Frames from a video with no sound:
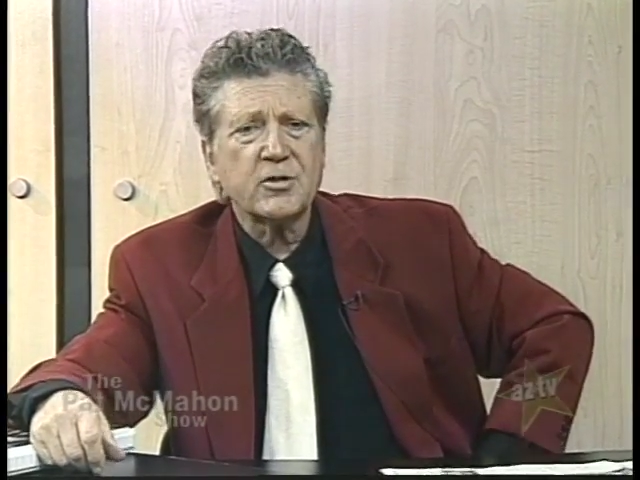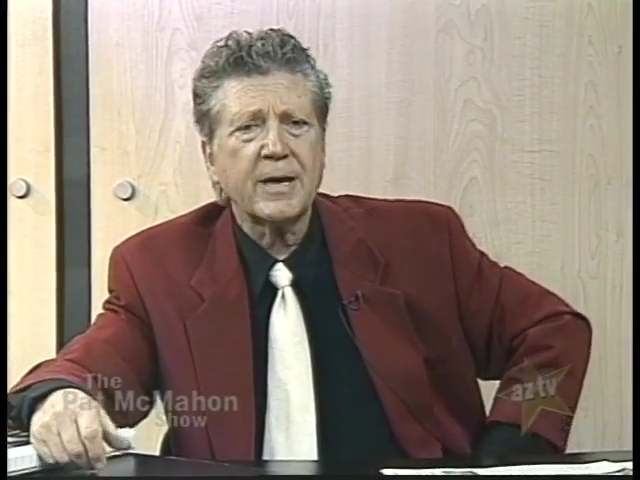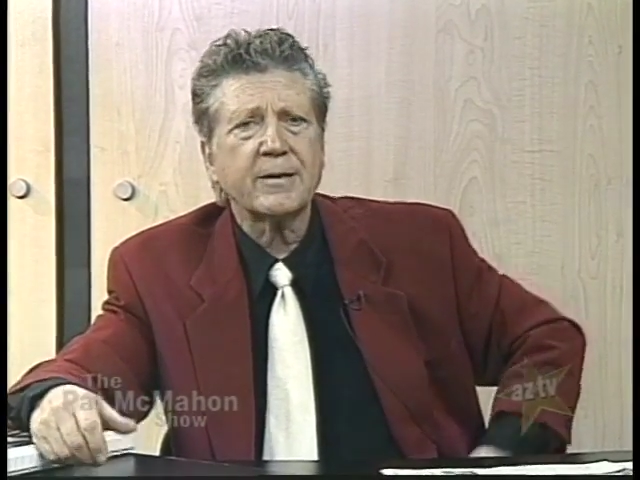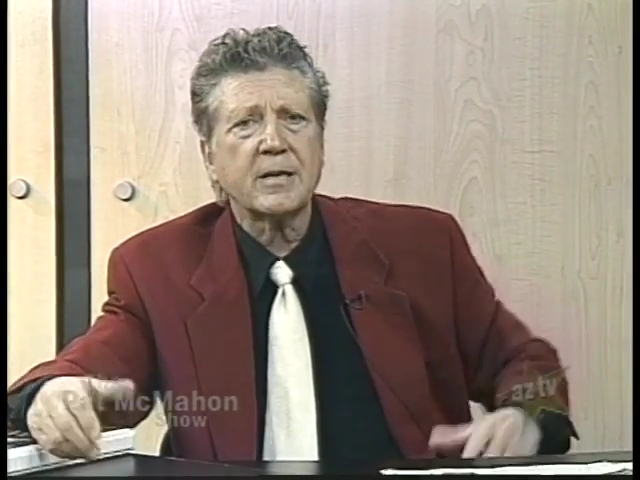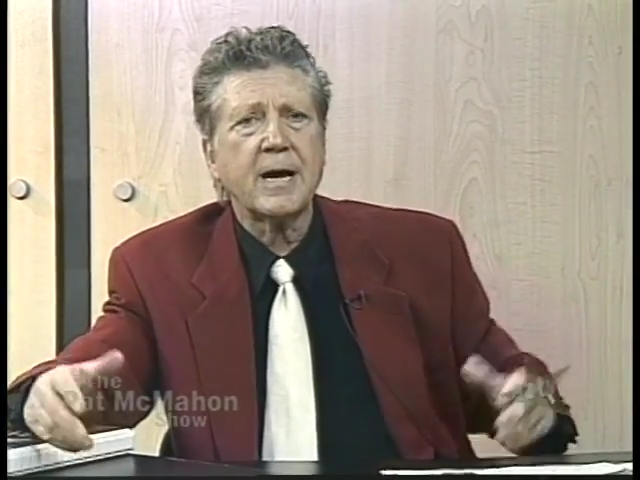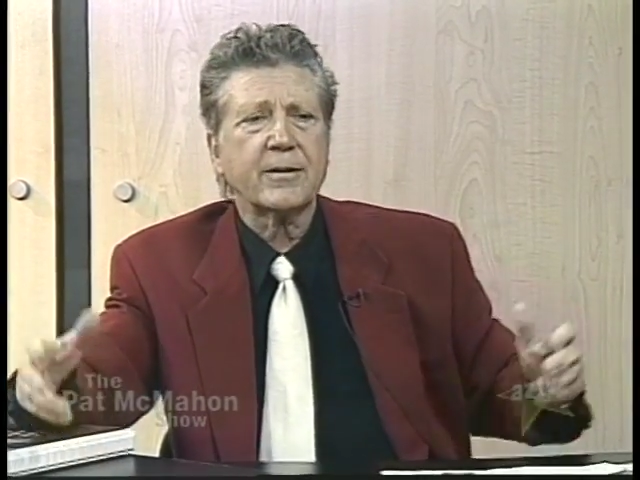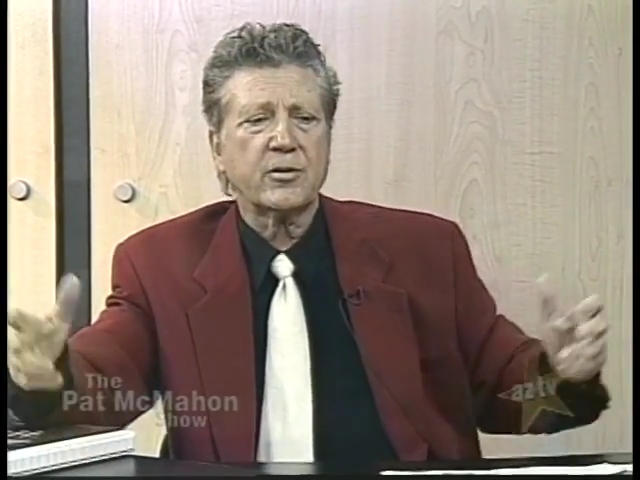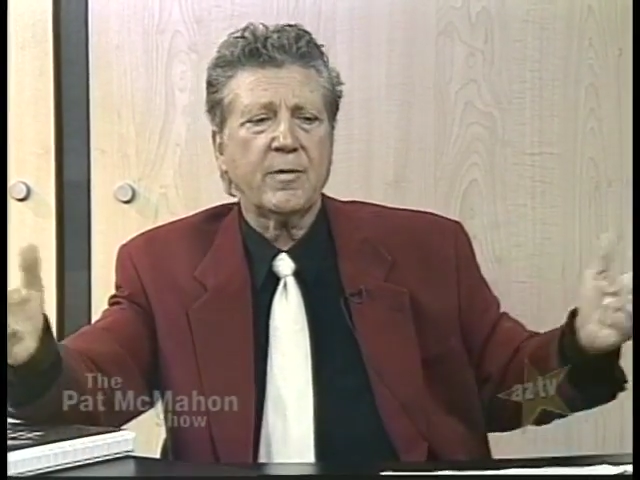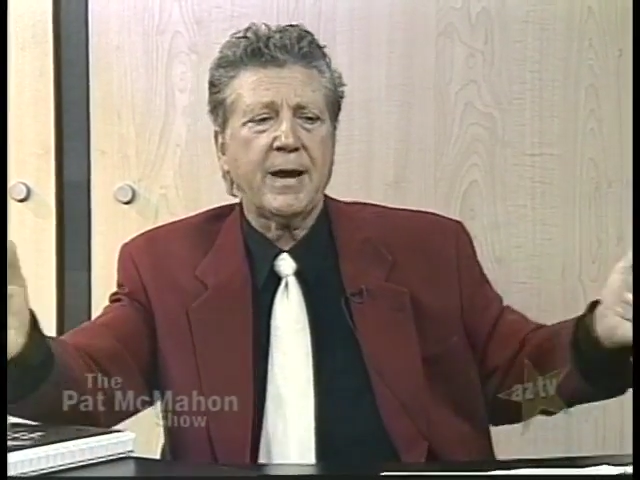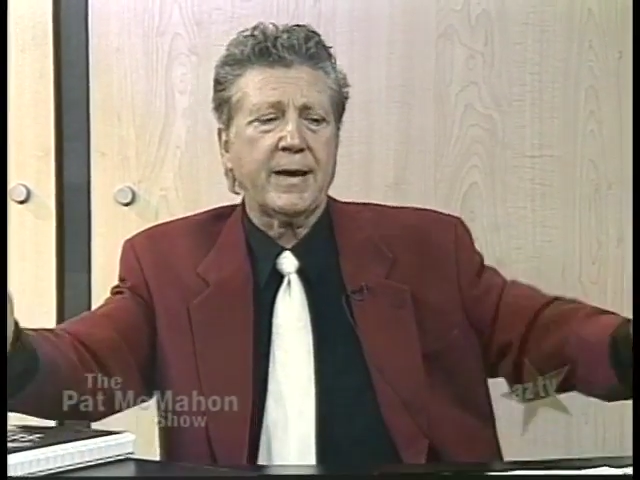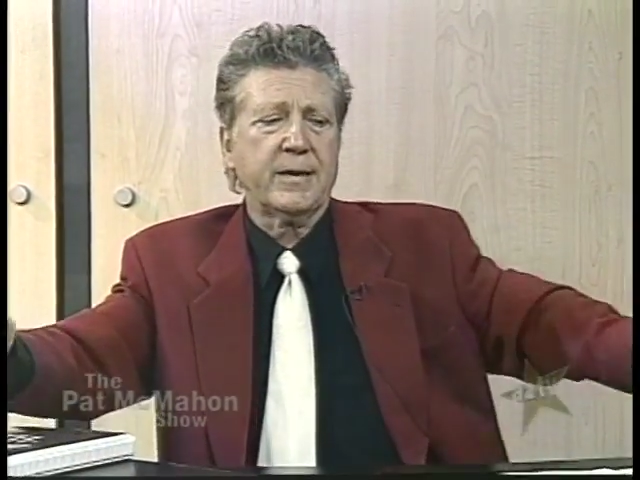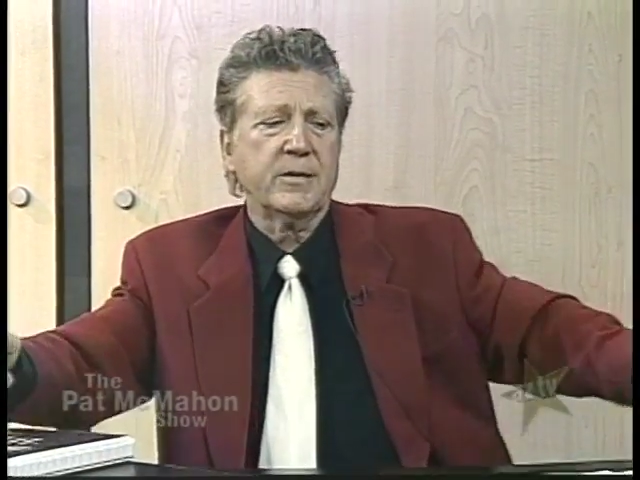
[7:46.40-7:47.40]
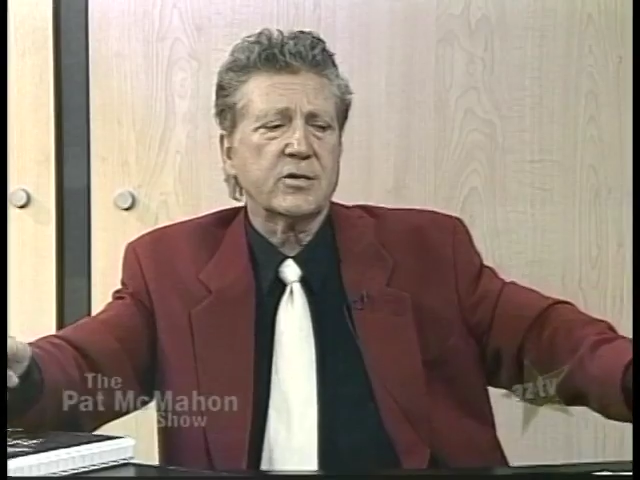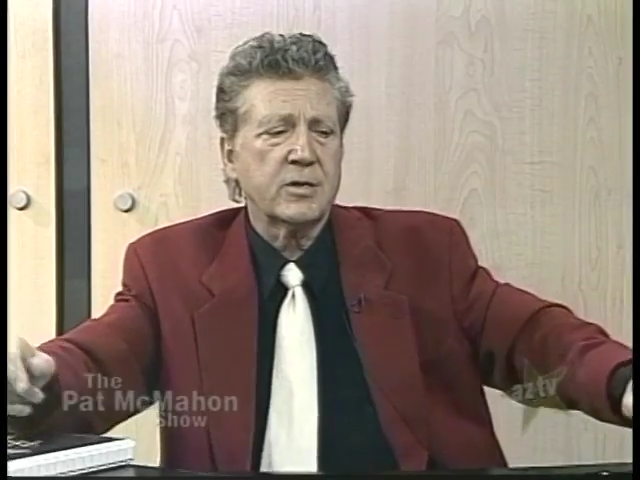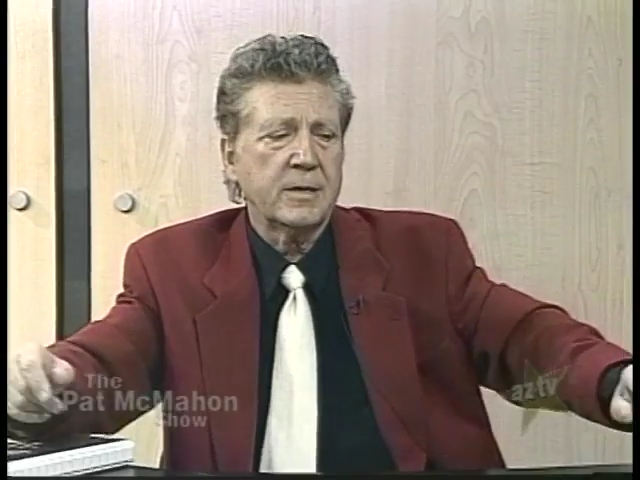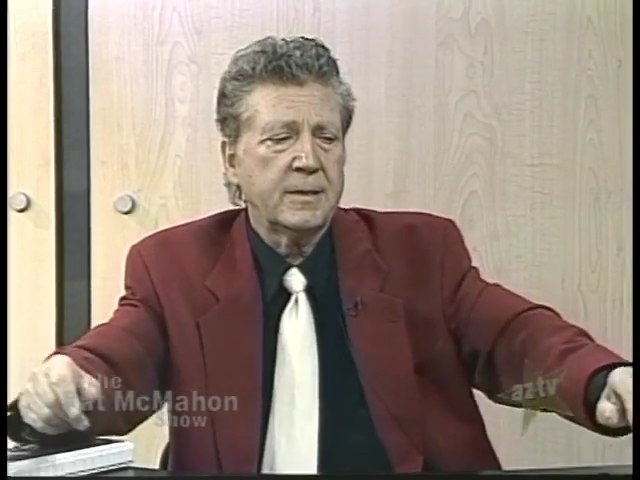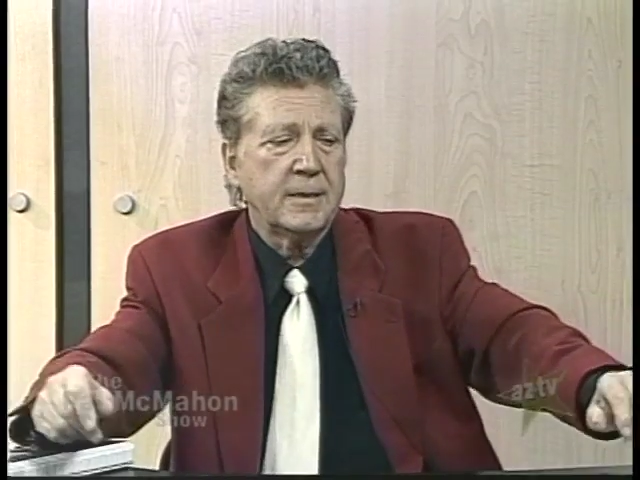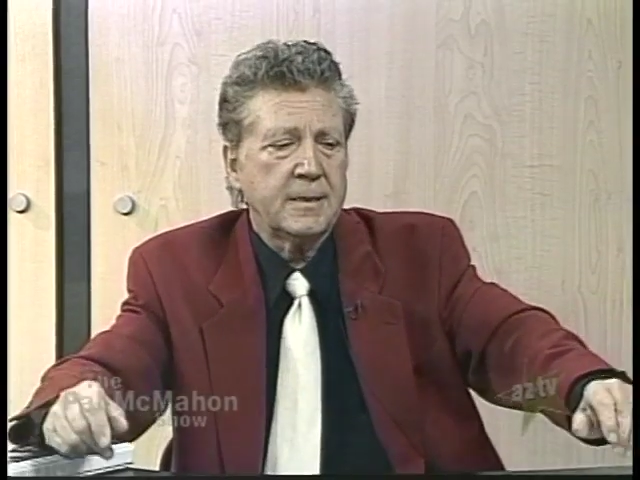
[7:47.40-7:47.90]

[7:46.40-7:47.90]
Let's take Dr. Atkins.